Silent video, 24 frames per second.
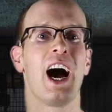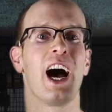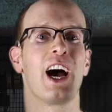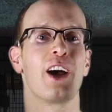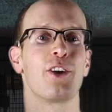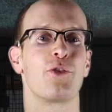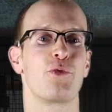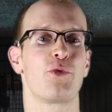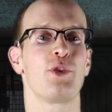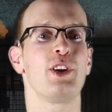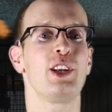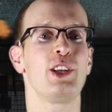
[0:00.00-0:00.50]

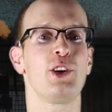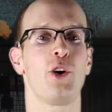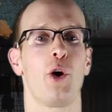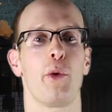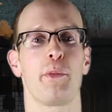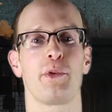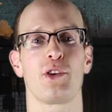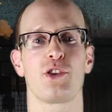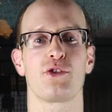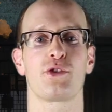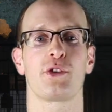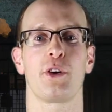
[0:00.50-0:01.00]
I really
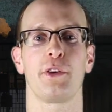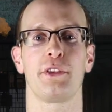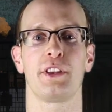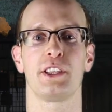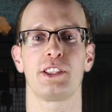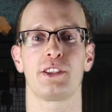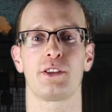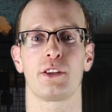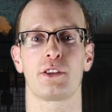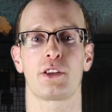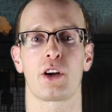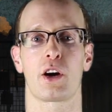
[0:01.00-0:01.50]
hope you enjoyed
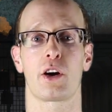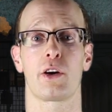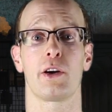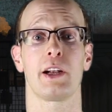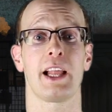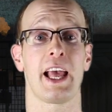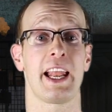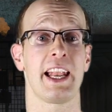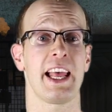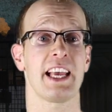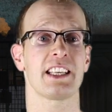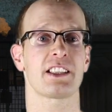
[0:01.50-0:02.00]
this
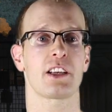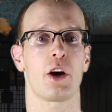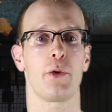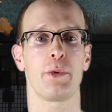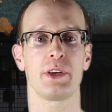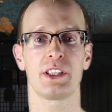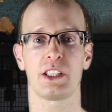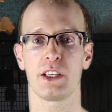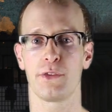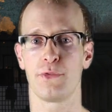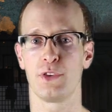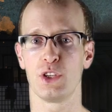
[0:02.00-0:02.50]
tutorial and as
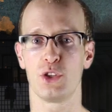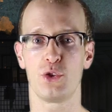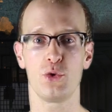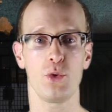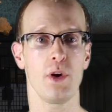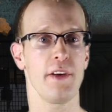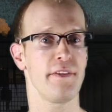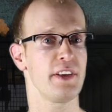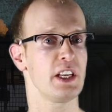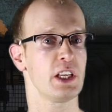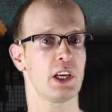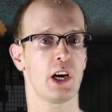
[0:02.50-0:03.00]
always if you
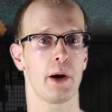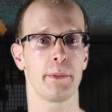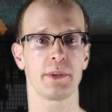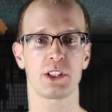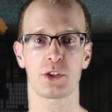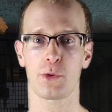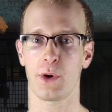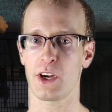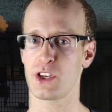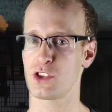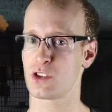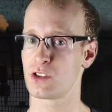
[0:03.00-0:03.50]
do have any
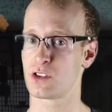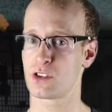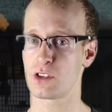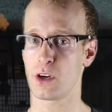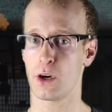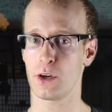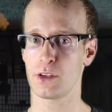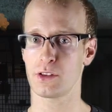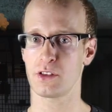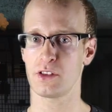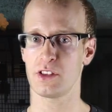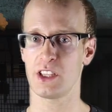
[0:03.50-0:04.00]
comments, questions
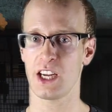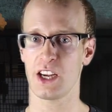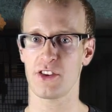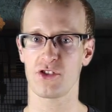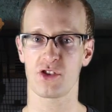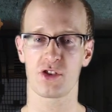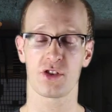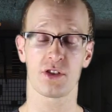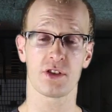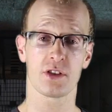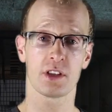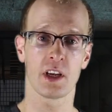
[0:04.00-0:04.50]
or
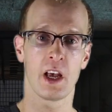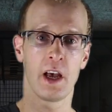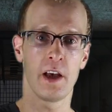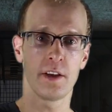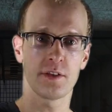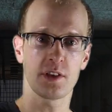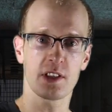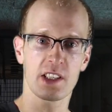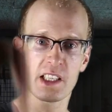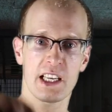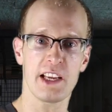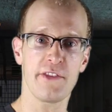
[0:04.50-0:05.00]
suggestions,
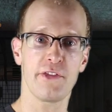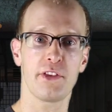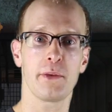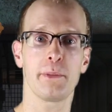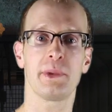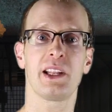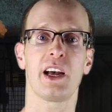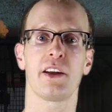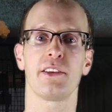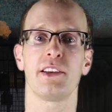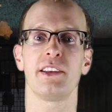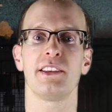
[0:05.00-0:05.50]
just leave
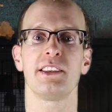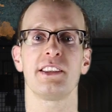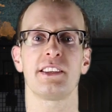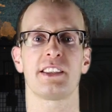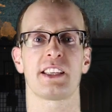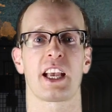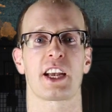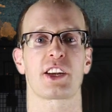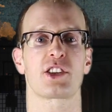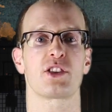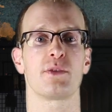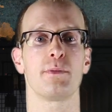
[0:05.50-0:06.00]
them down in the
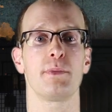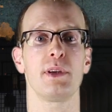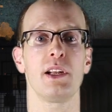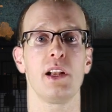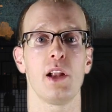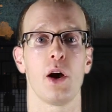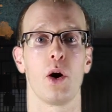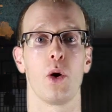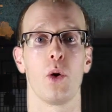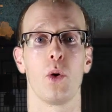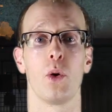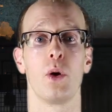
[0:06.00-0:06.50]
section
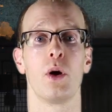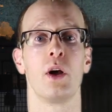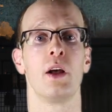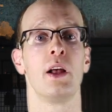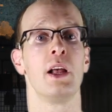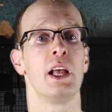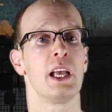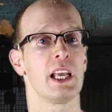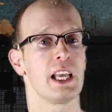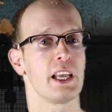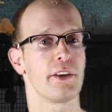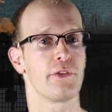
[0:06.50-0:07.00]
below.
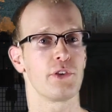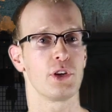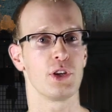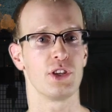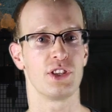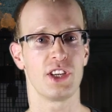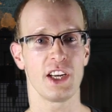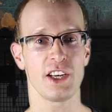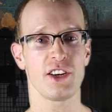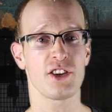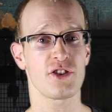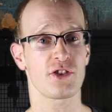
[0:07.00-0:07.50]
If you
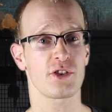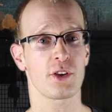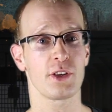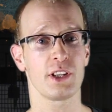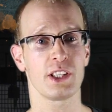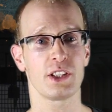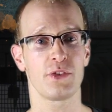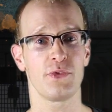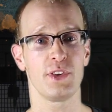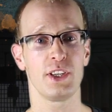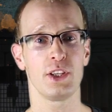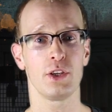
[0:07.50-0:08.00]
did enjoy
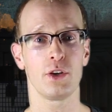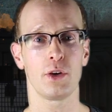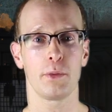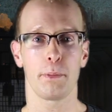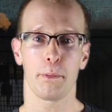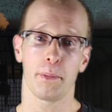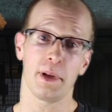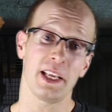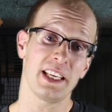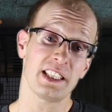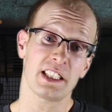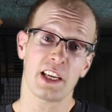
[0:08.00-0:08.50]
this video,
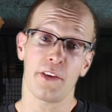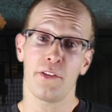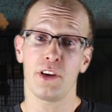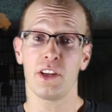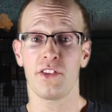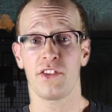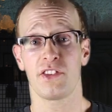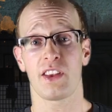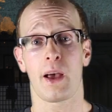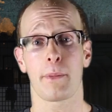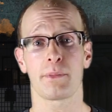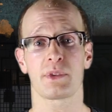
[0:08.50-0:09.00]
please give it
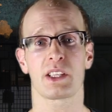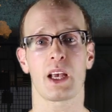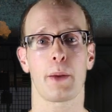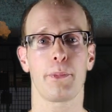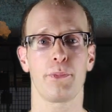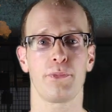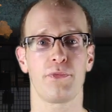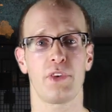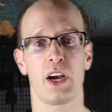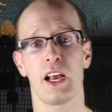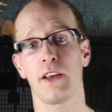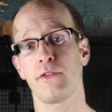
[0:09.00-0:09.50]
a thumbs
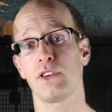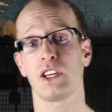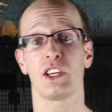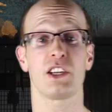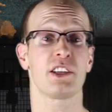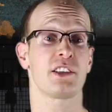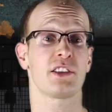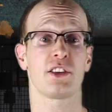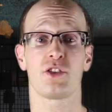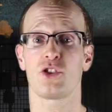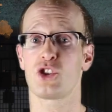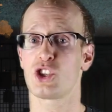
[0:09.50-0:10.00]
up, favorite
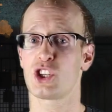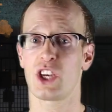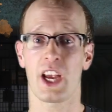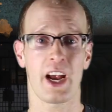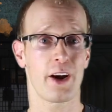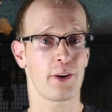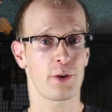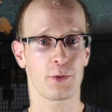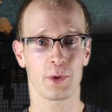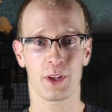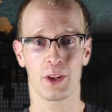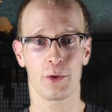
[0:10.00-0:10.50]
it and
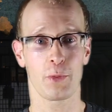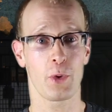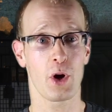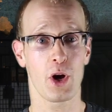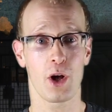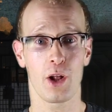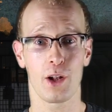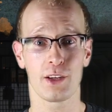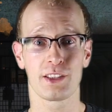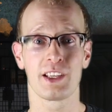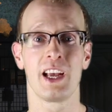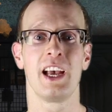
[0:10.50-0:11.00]
share it with the
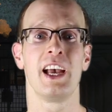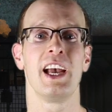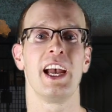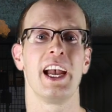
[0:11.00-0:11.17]
world.